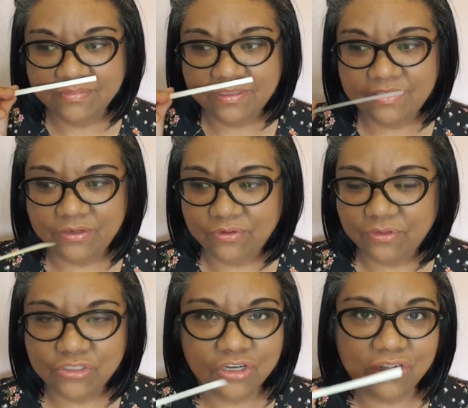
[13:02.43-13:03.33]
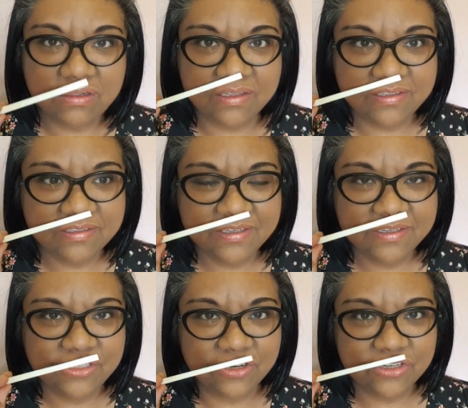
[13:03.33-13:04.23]
literal chocolate,
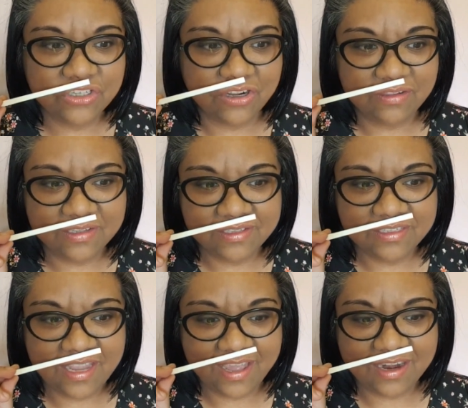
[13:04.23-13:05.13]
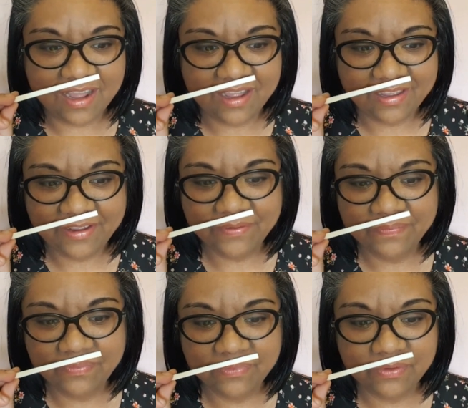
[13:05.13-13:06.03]
dark chocolate, and I
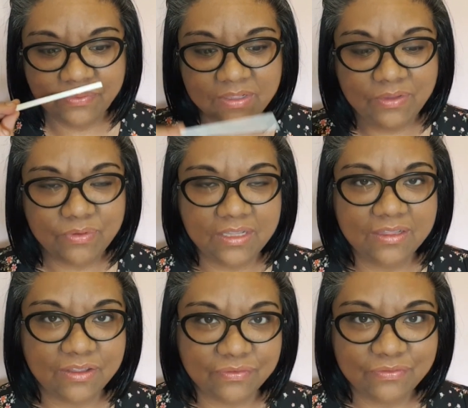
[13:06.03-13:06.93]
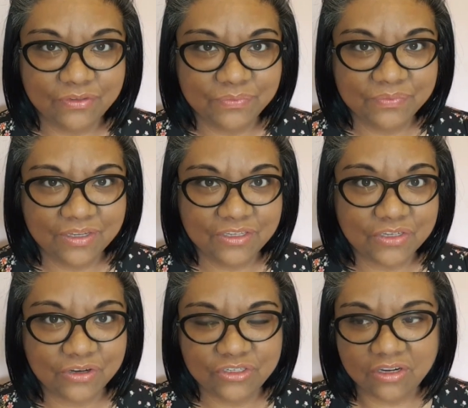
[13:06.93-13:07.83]
really, really love
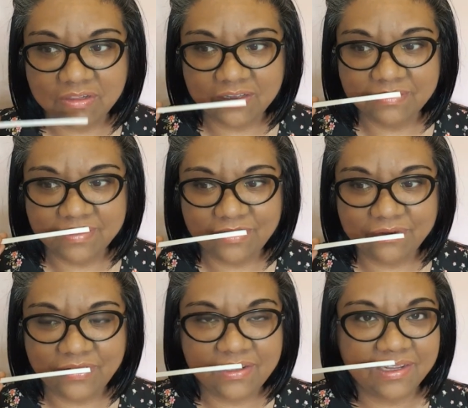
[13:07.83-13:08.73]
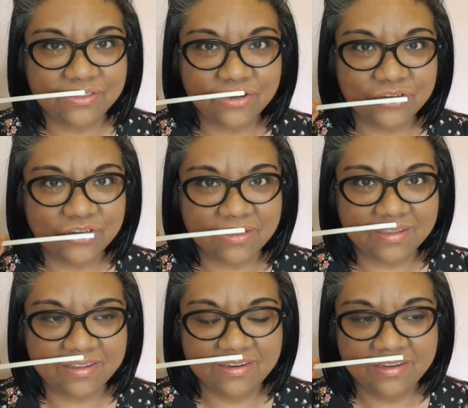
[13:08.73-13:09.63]
dark chocolate. I love eating dark
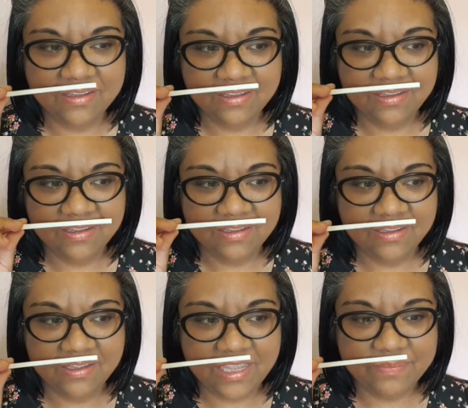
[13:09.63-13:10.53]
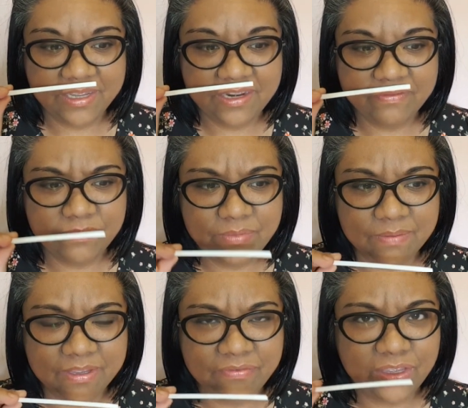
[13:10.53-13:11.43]
chocolate. It might even
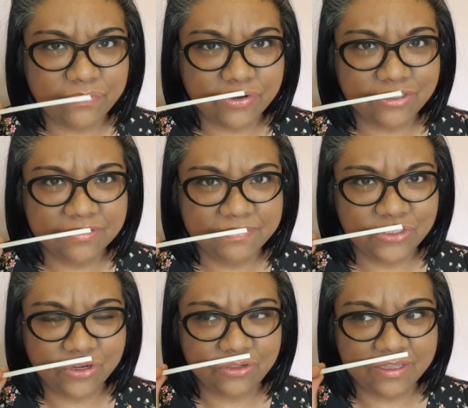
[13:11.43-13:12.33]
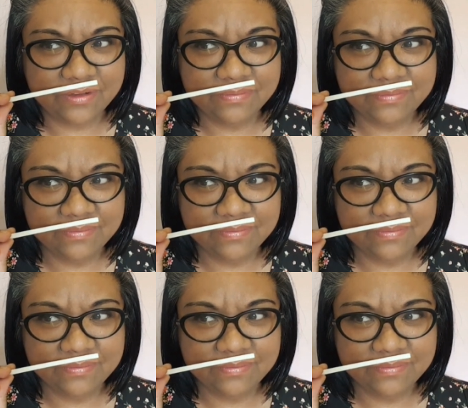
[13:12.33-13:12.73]
be my favorite chocolate.